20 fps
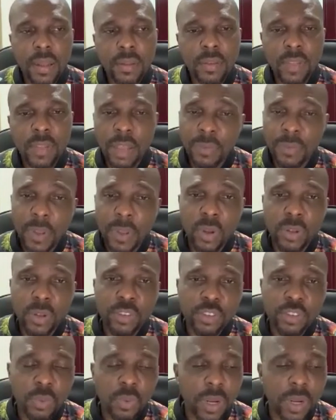So I figured
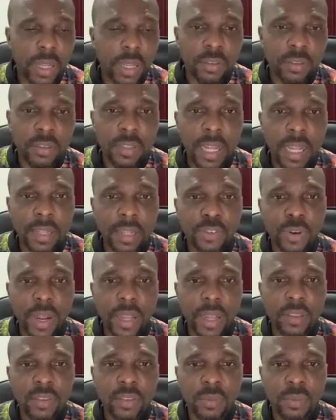she wanted to start
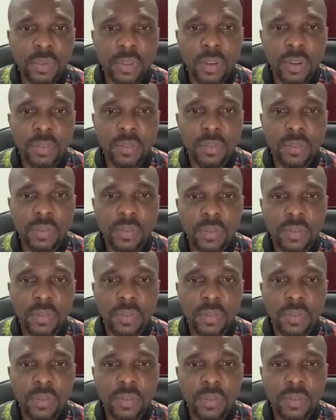trying some stuff.